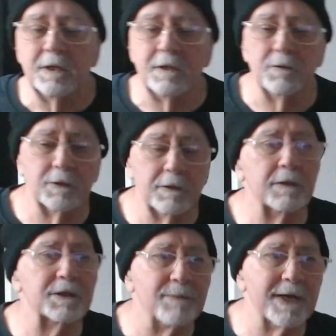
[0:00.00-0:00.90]
You
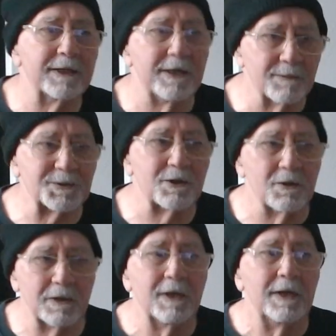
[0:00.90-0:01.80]
learn to make the
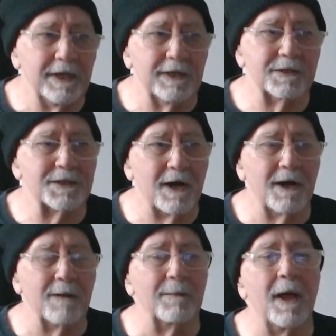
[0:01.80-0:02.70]
upstroke in
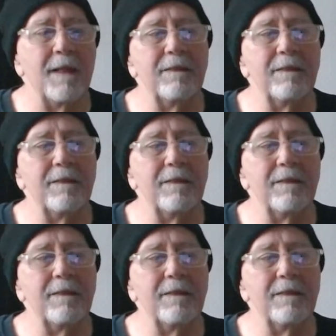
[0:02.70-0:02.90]
time.